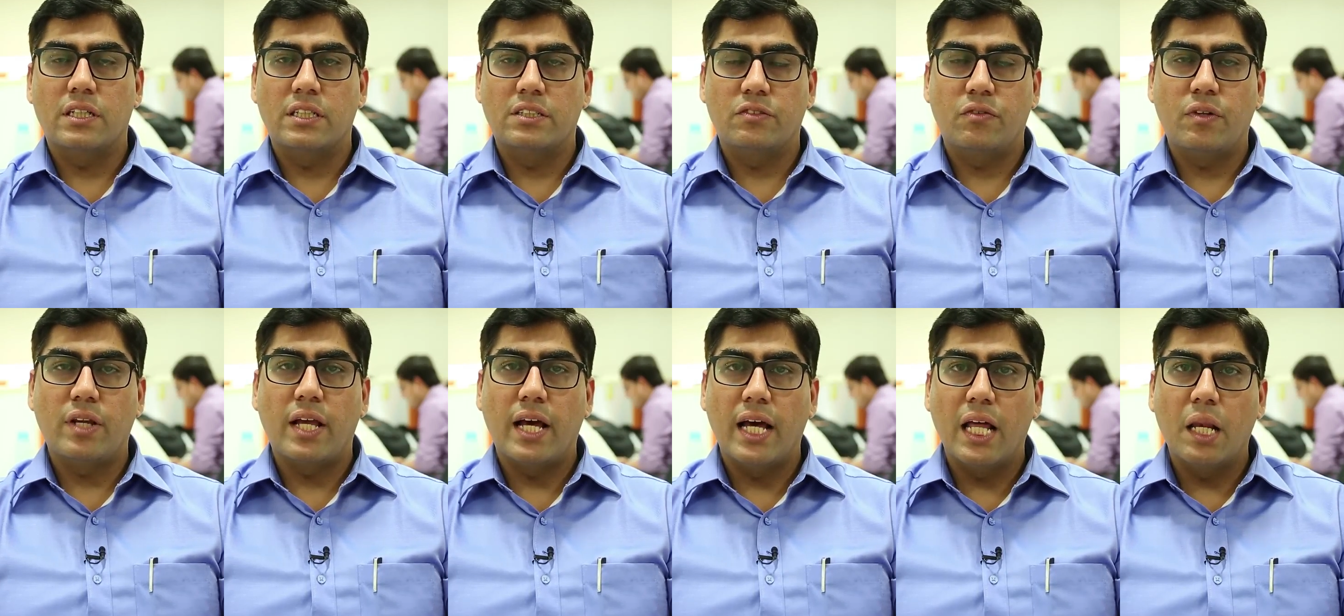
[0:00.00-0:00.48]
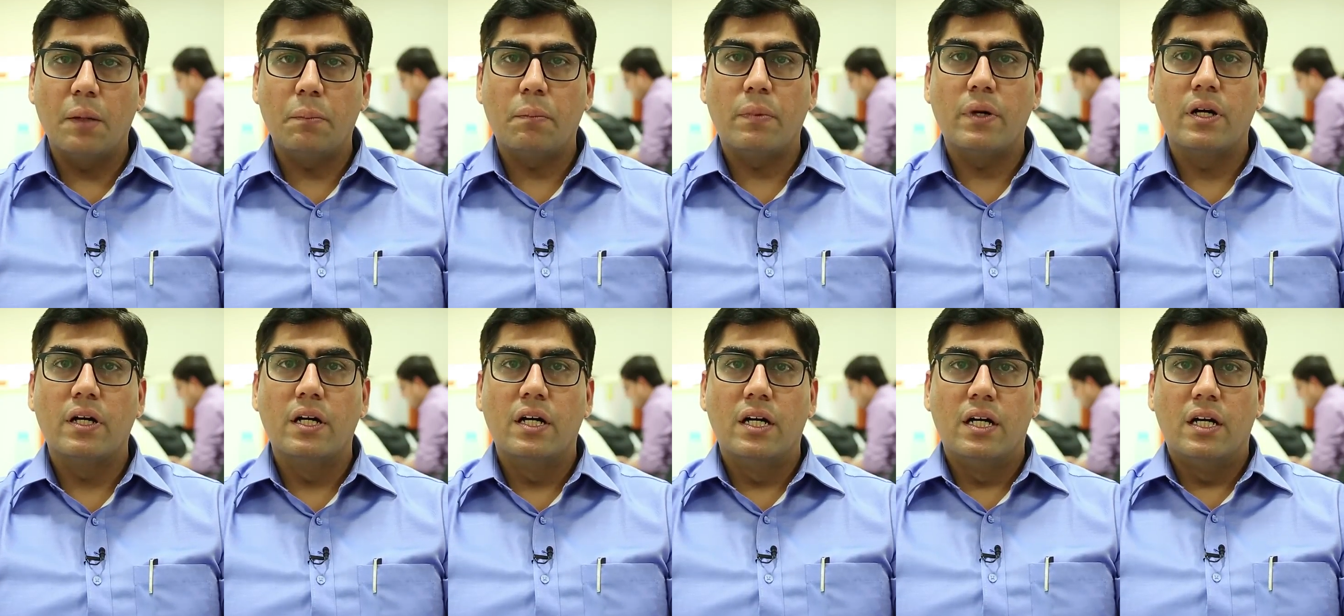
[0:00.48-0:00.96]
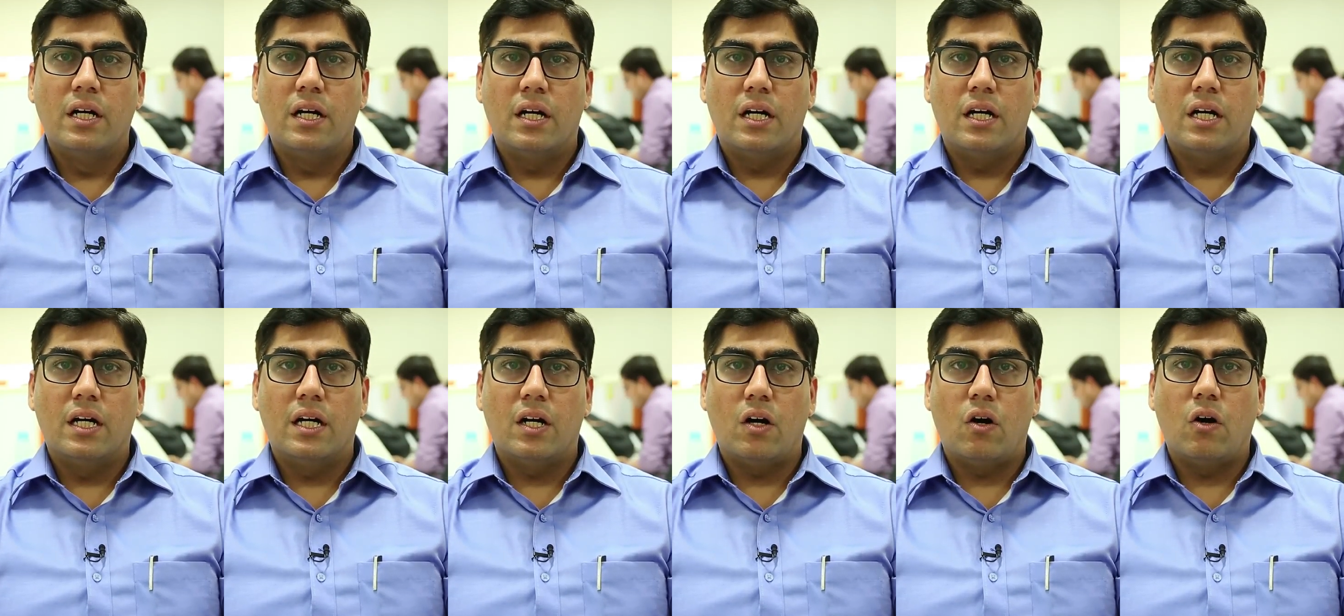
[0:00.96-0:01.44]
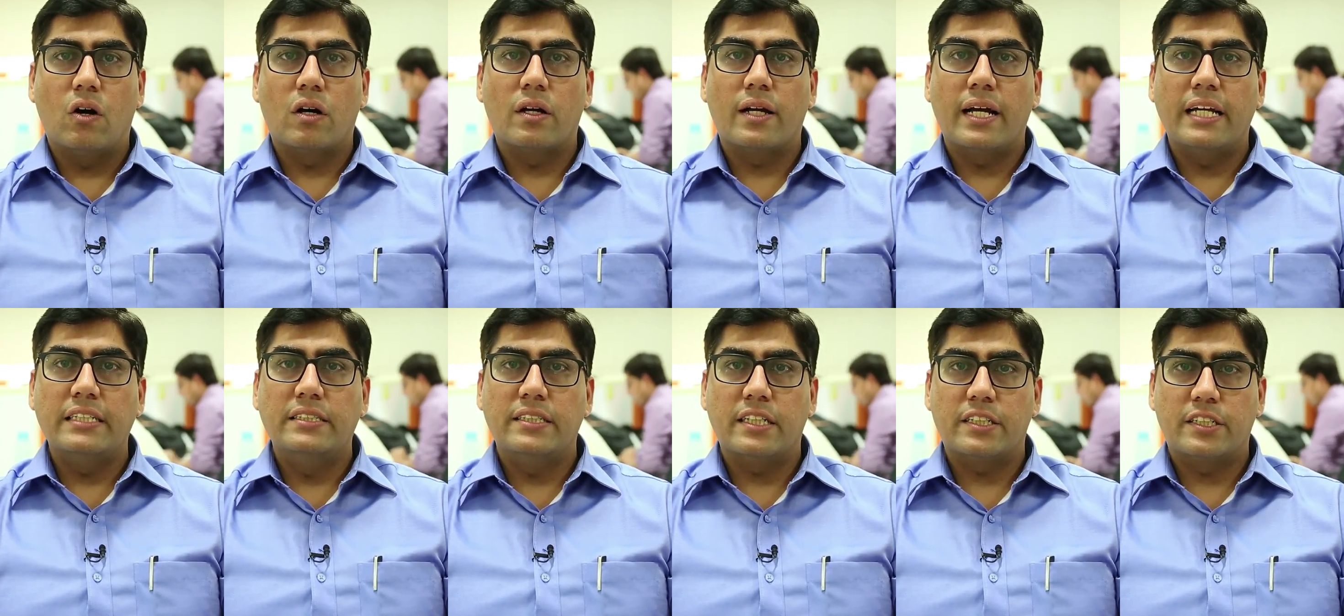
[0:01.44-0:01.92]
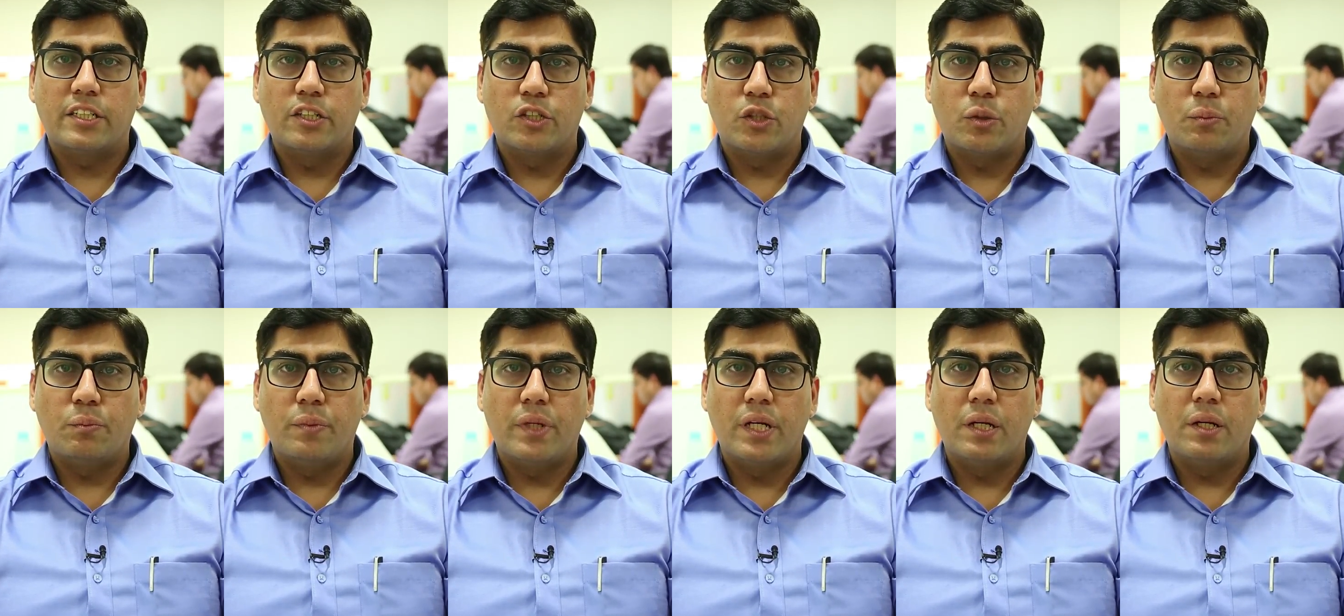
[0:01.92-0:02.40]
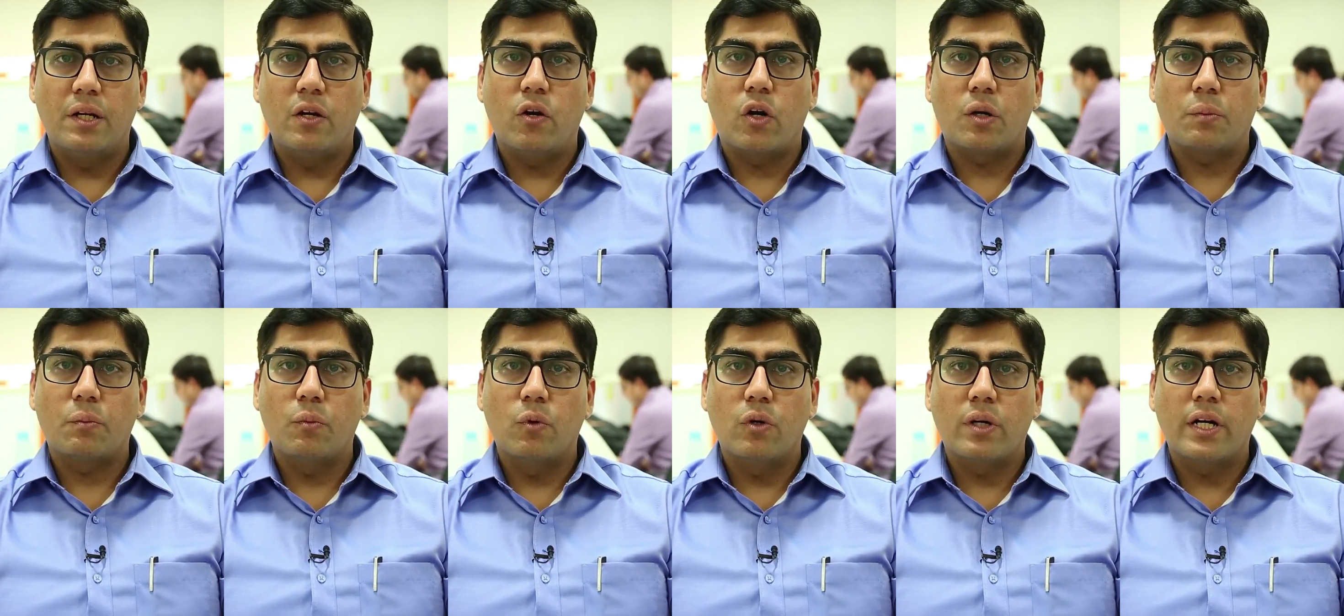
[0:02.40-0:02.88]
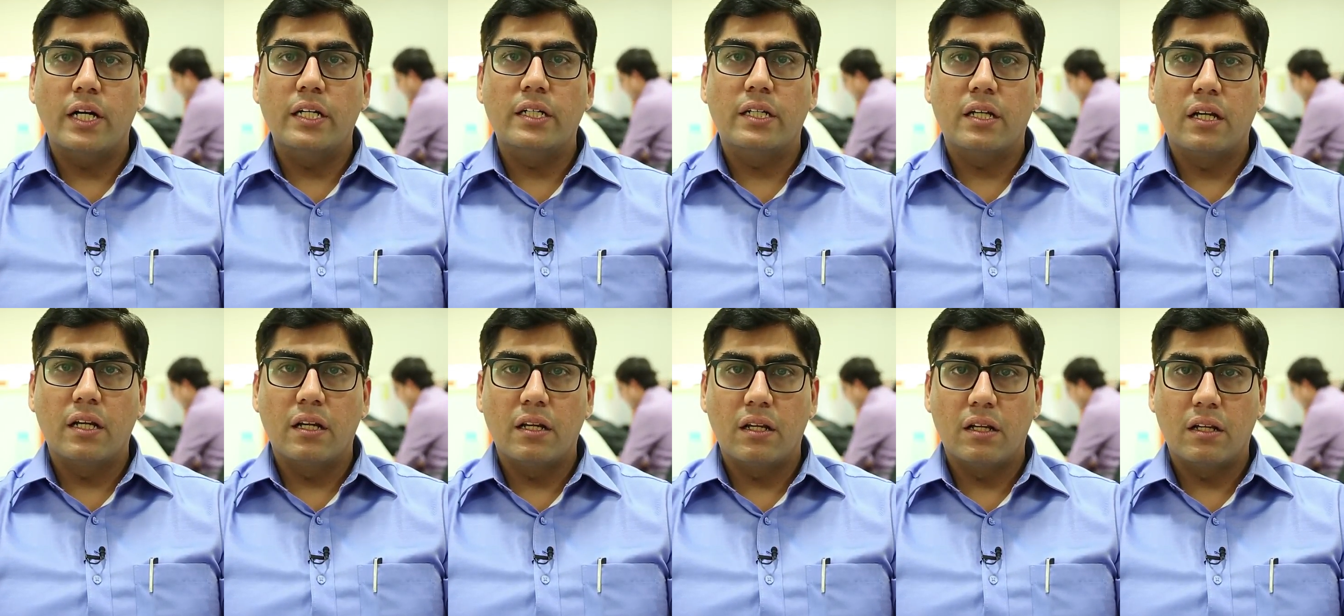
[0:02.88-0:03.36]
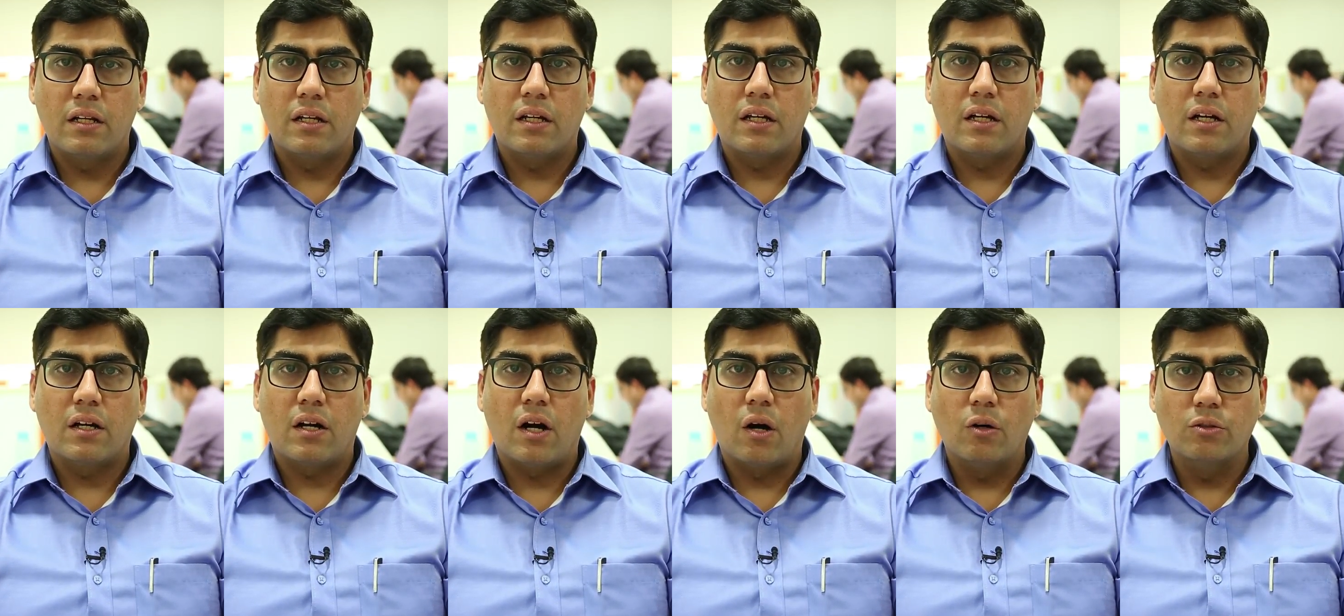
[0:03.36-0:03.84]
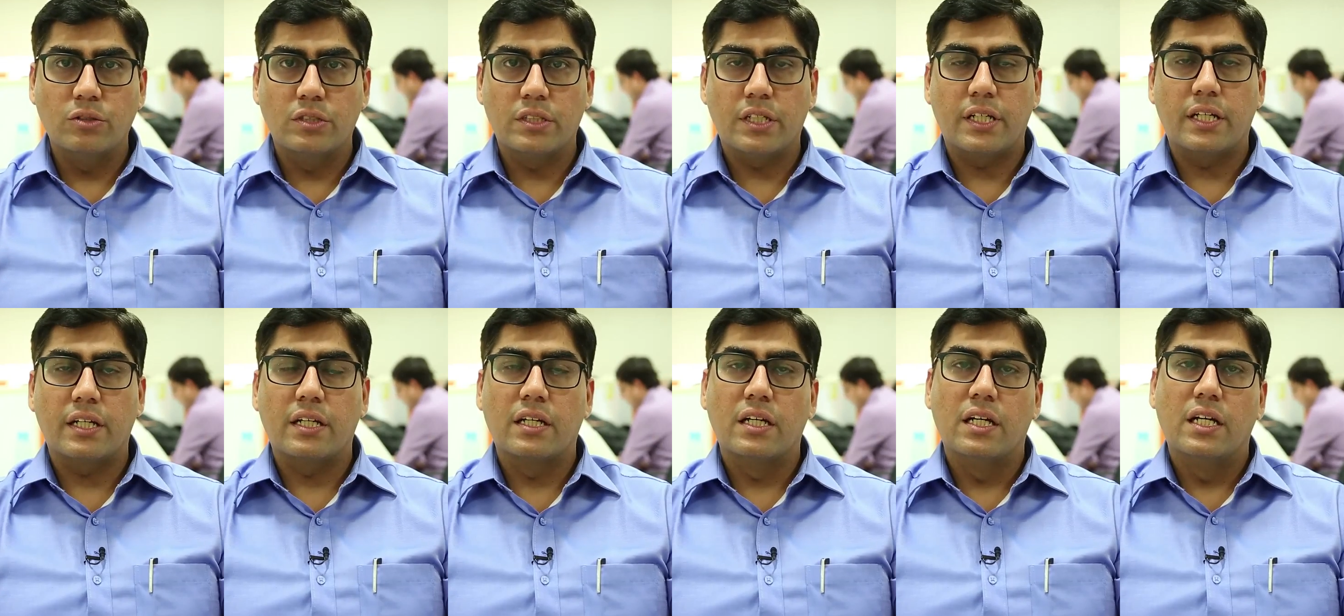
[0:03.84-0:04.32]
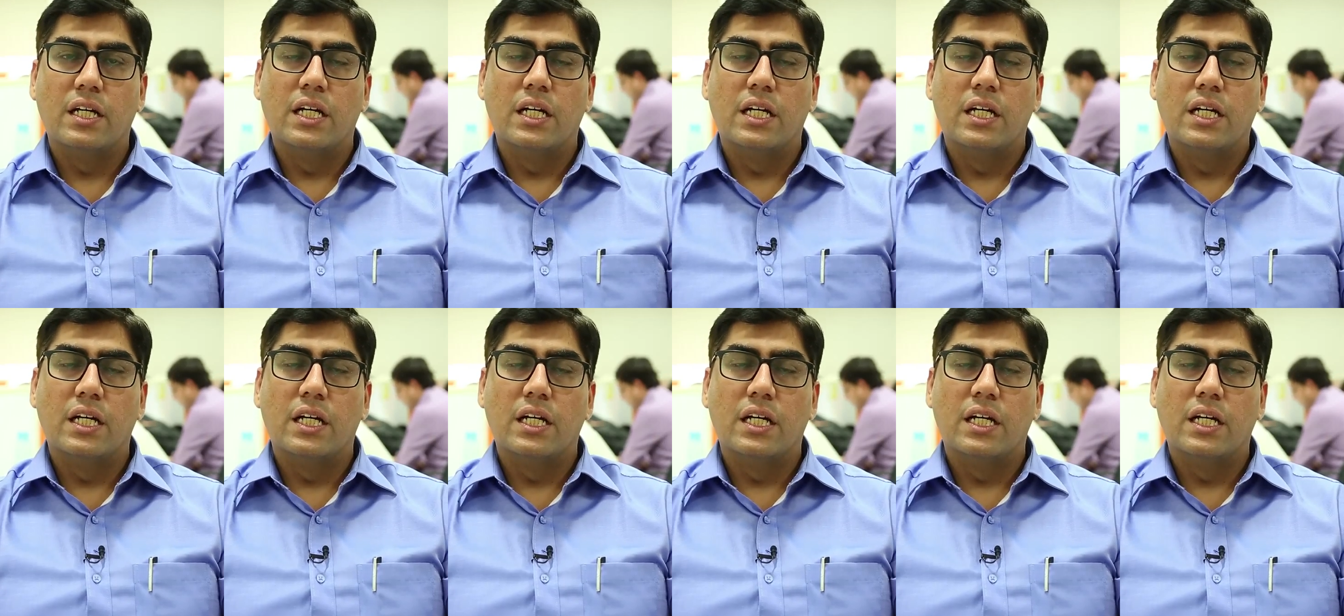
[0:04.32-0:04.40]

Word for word: It will help uh, organized sector to build a lot more rental housing,